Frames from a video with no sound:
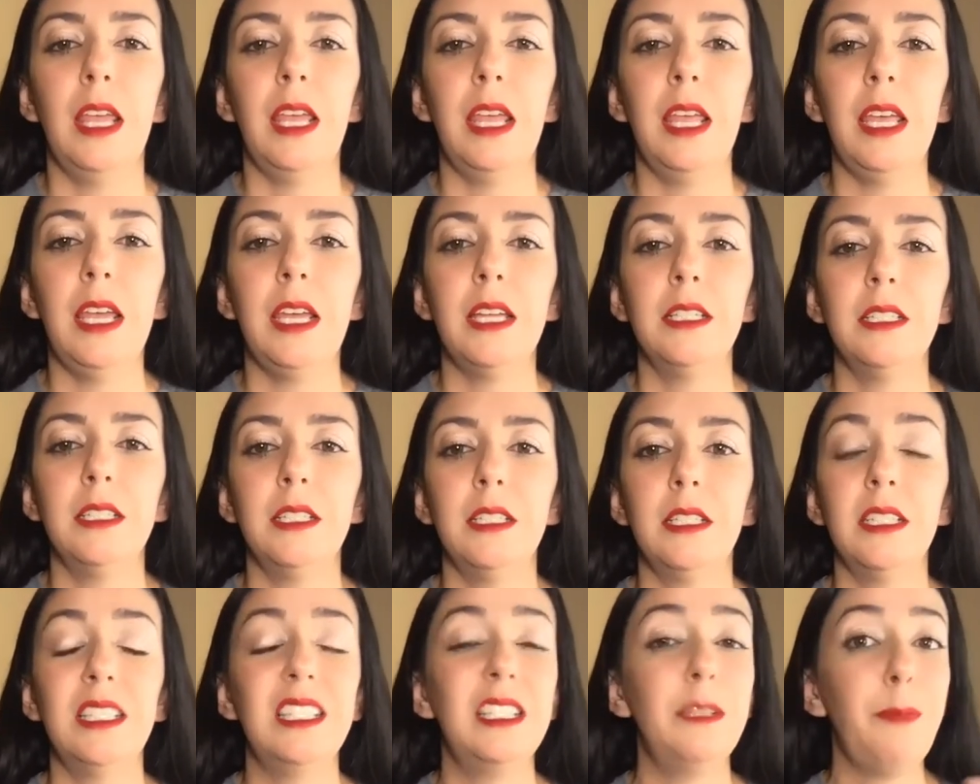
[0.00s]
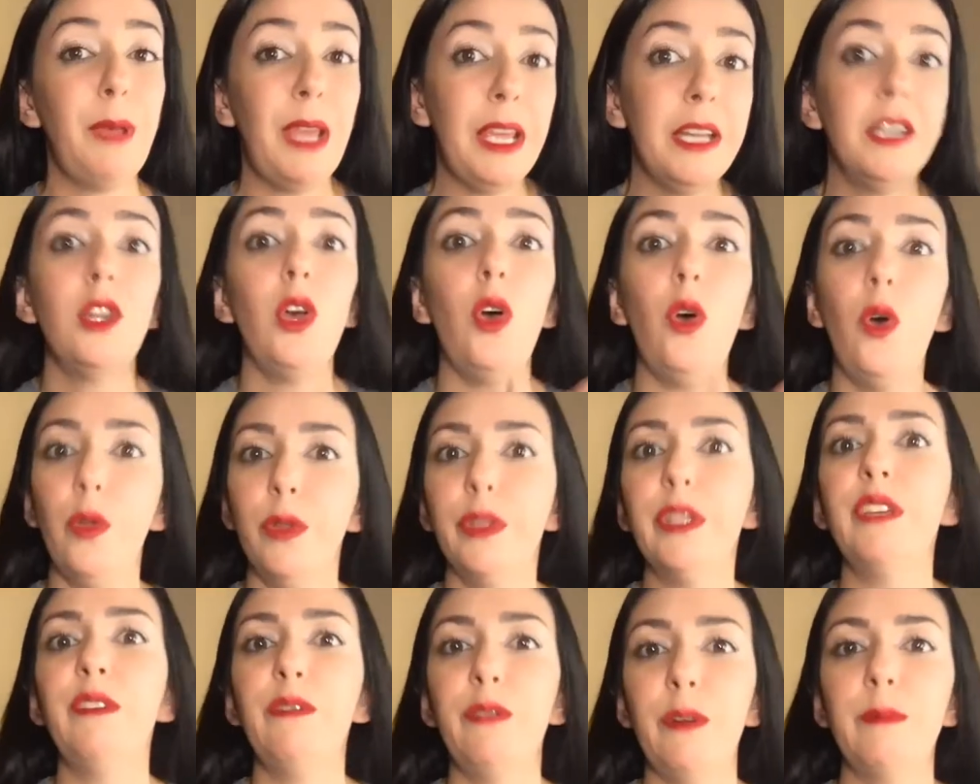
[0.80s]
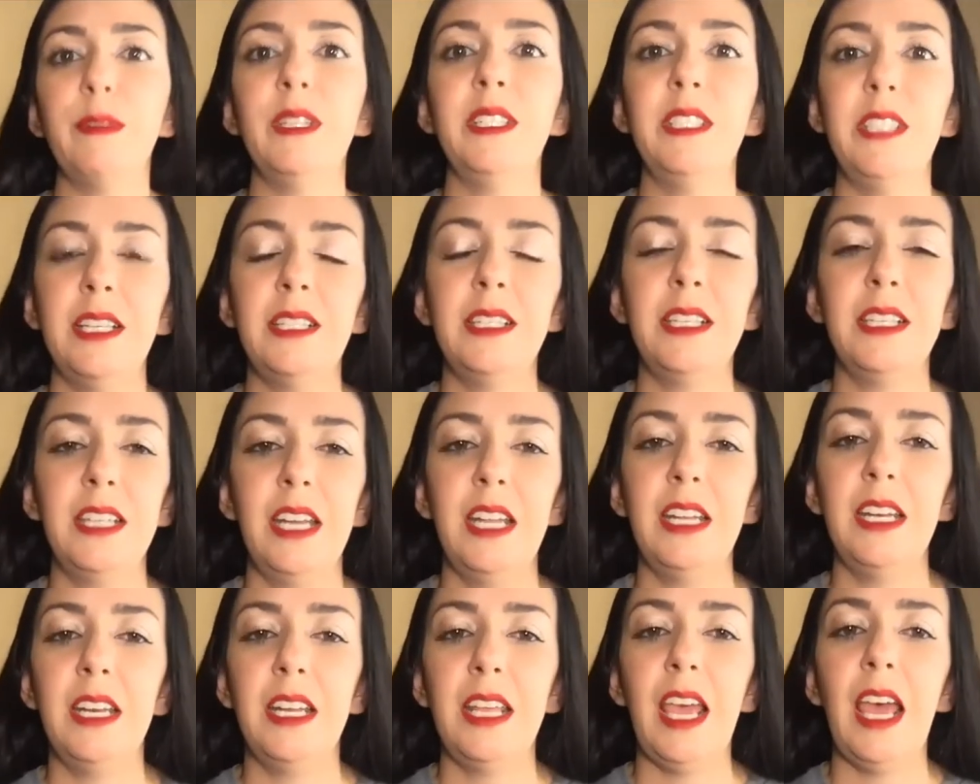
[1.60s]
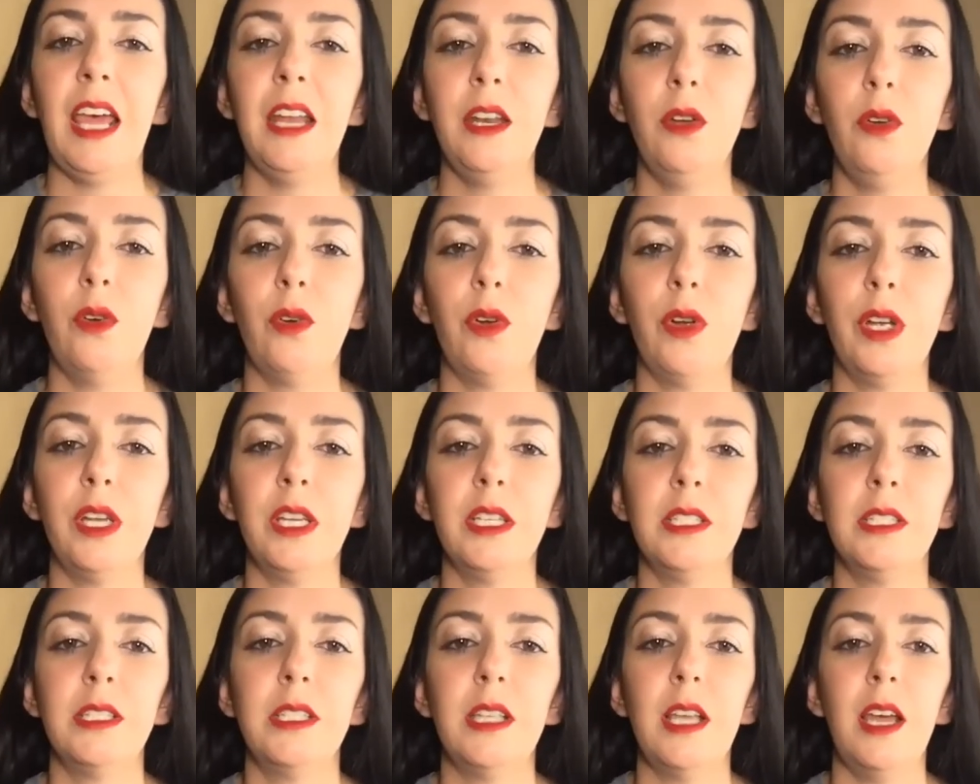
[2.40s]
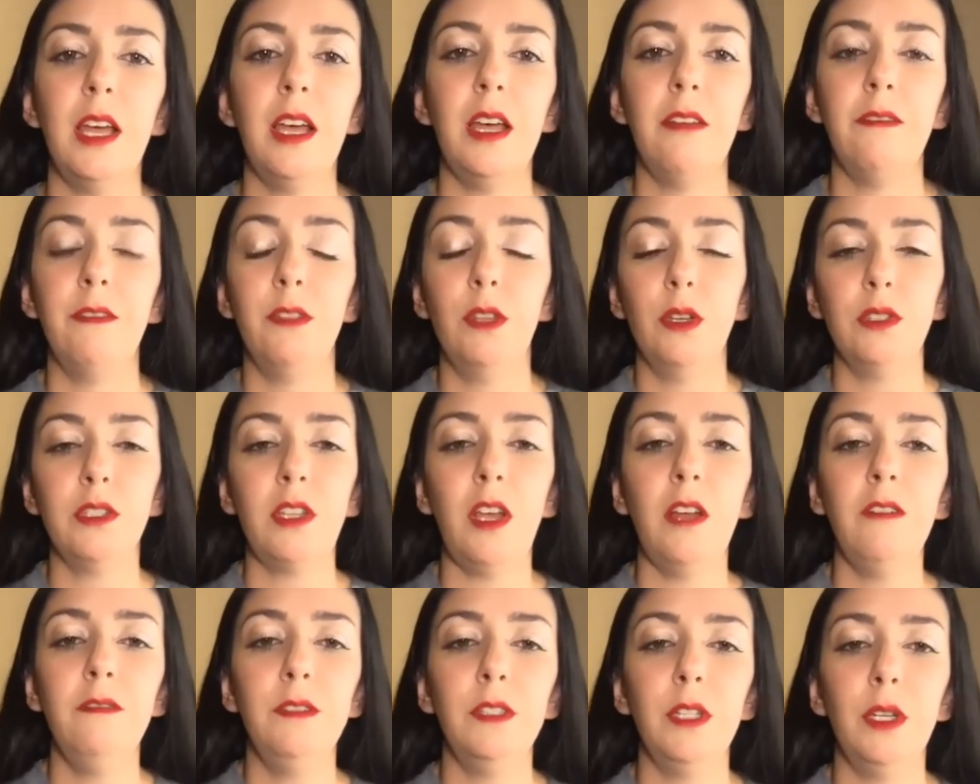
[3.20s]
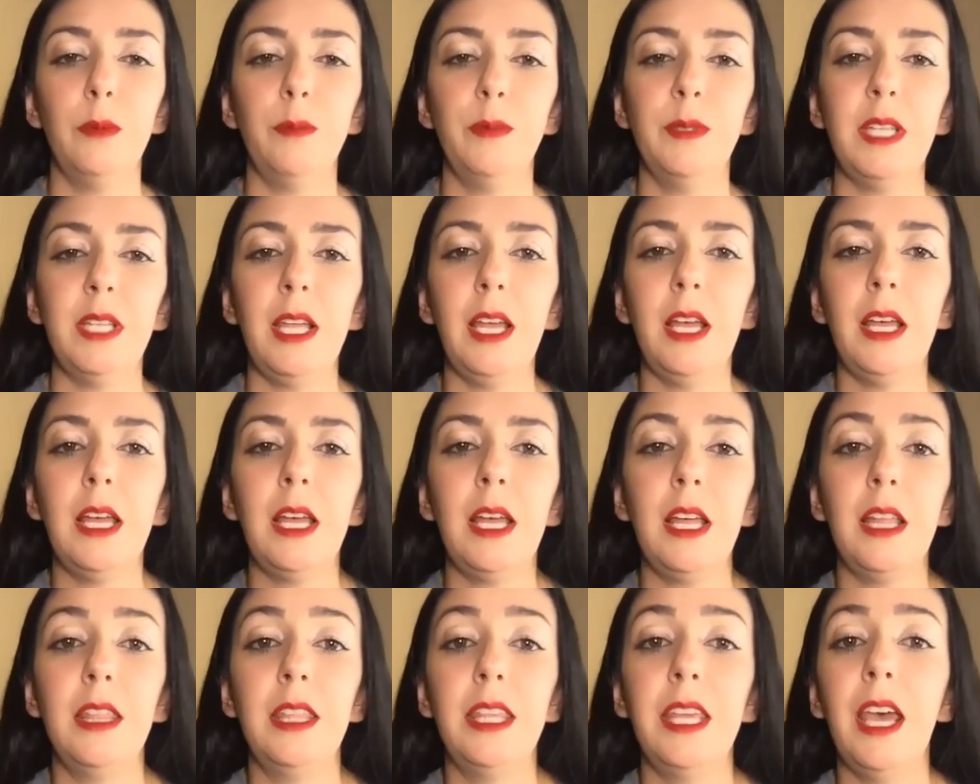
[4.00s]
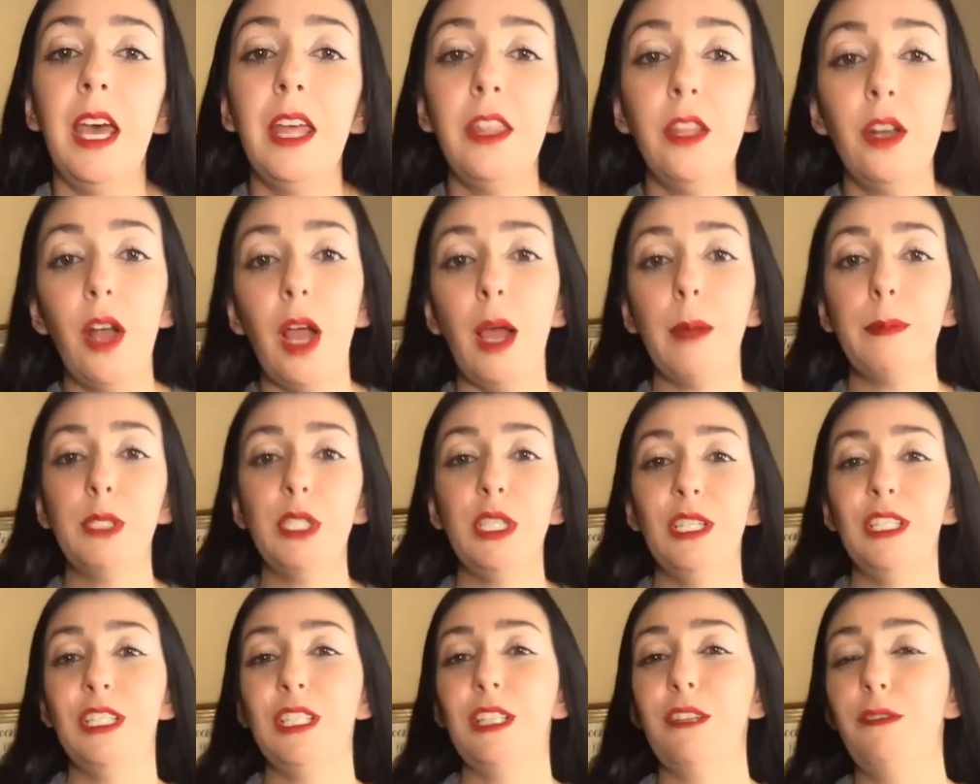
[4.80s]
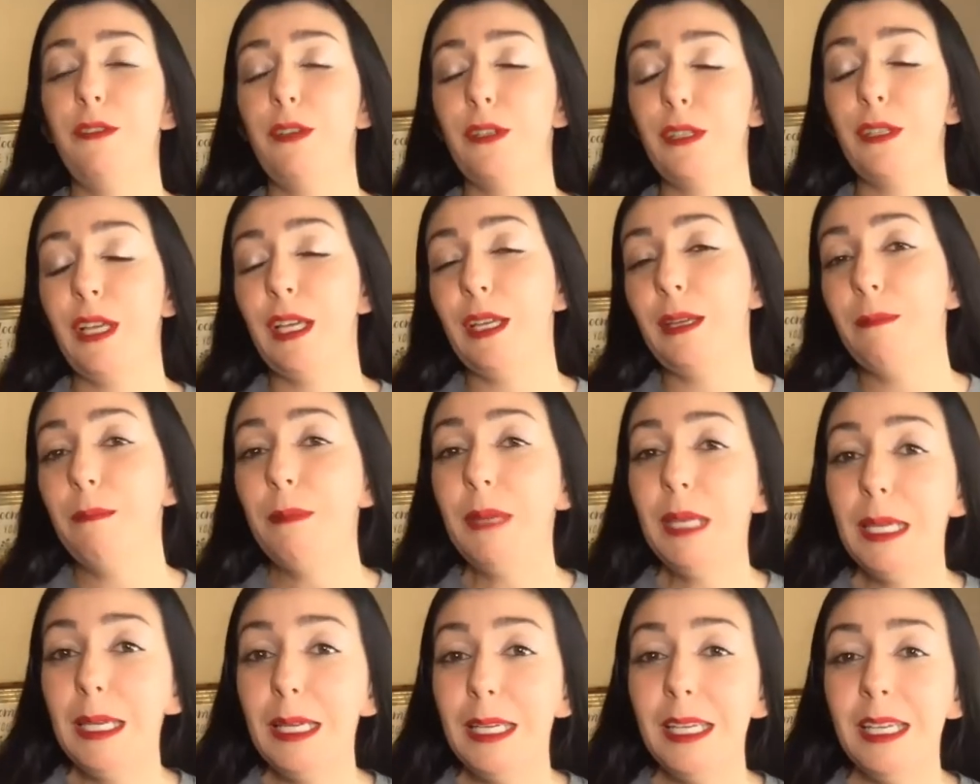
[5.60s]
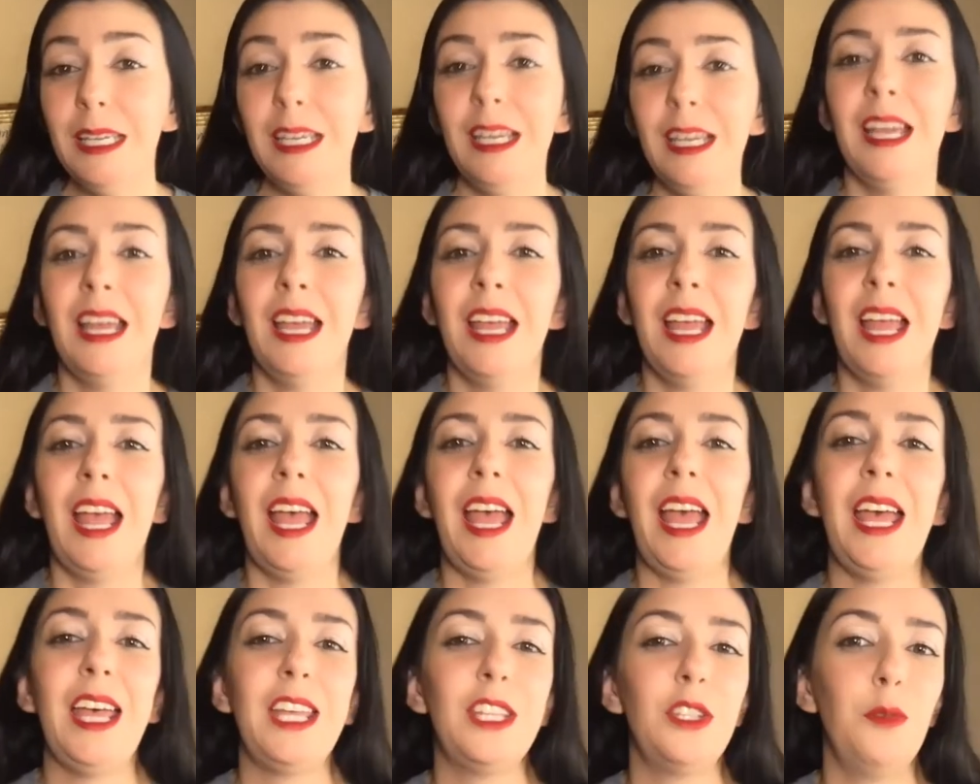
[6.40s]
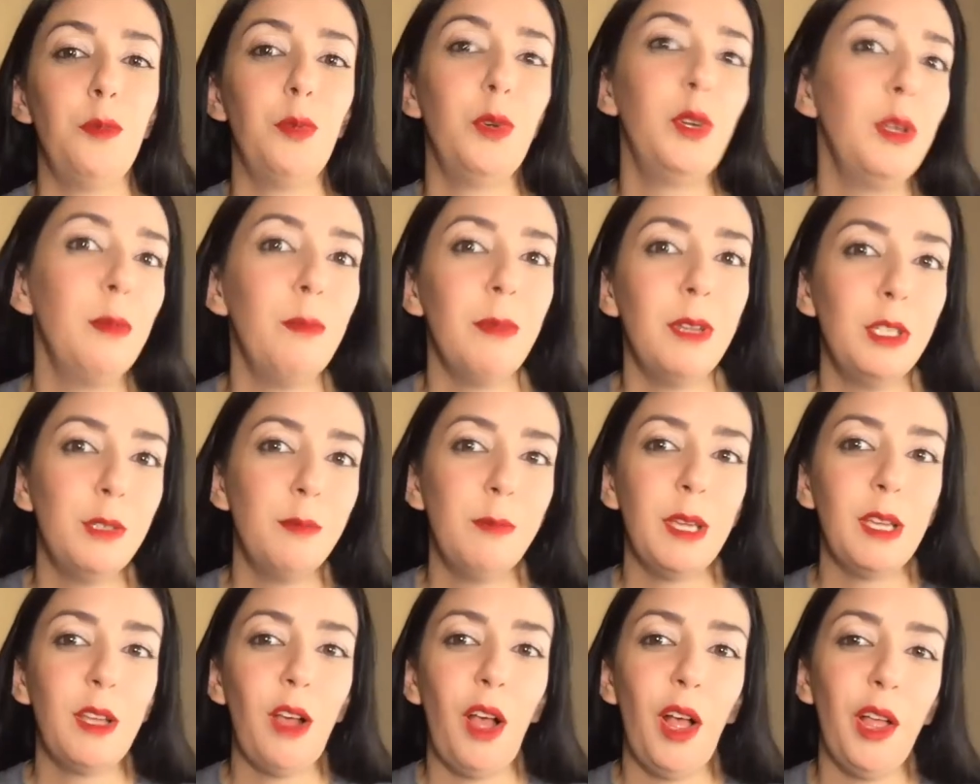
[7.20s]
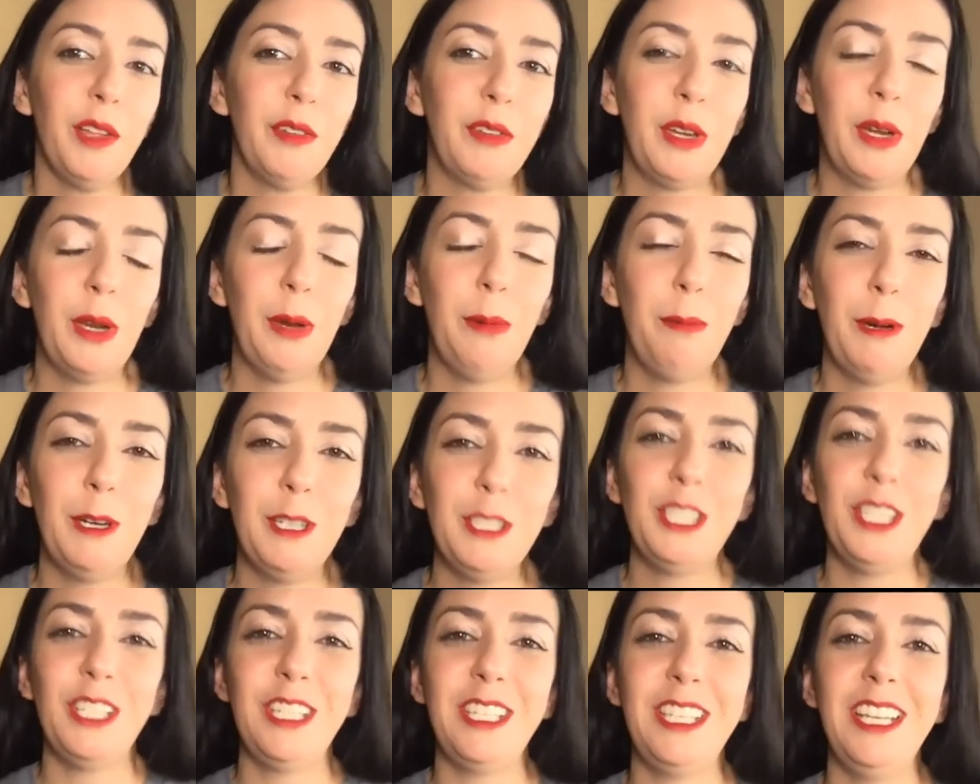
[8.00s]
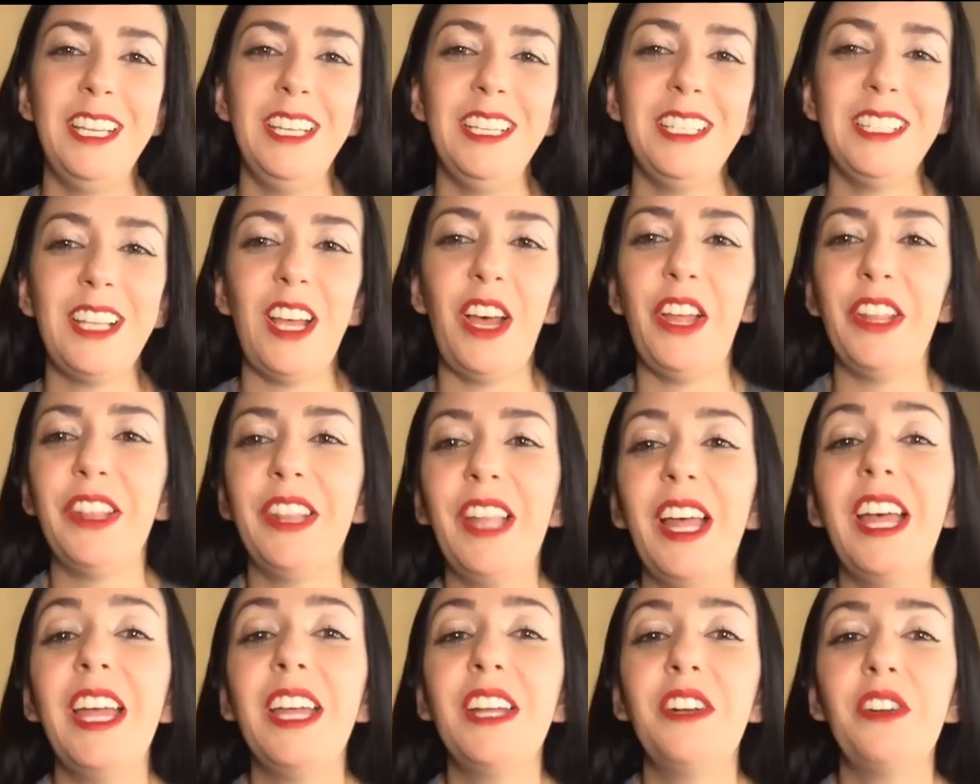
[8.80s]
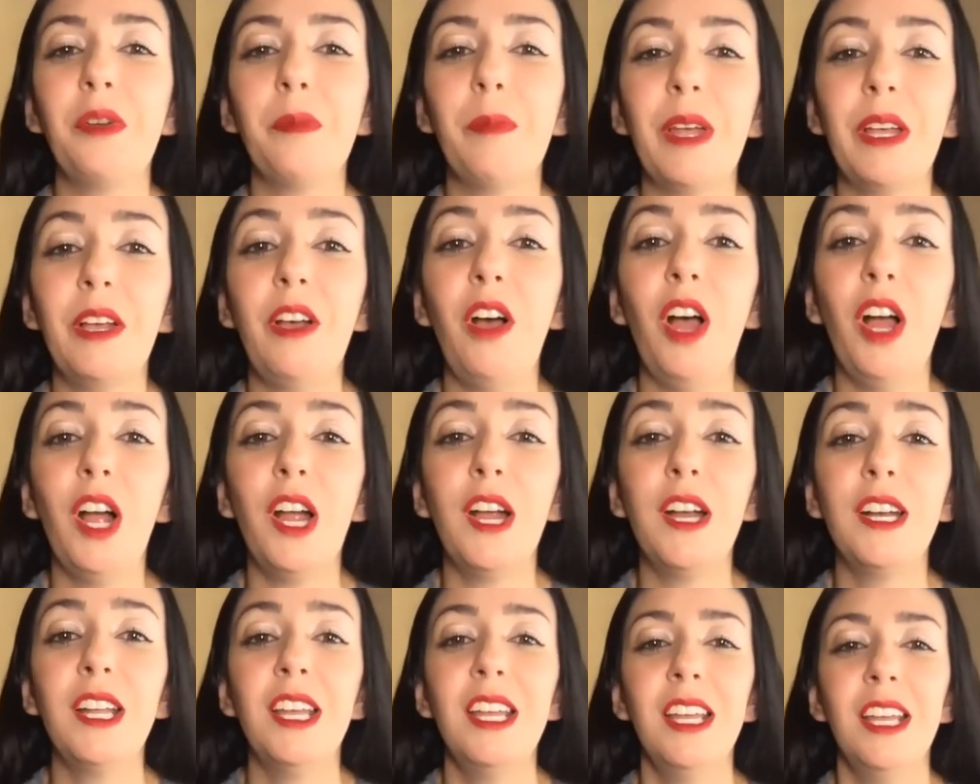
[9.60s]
And spend only from the designated categories of those envelopes. The other option is if you're like me and you pretty much make all of your purchases online or by card,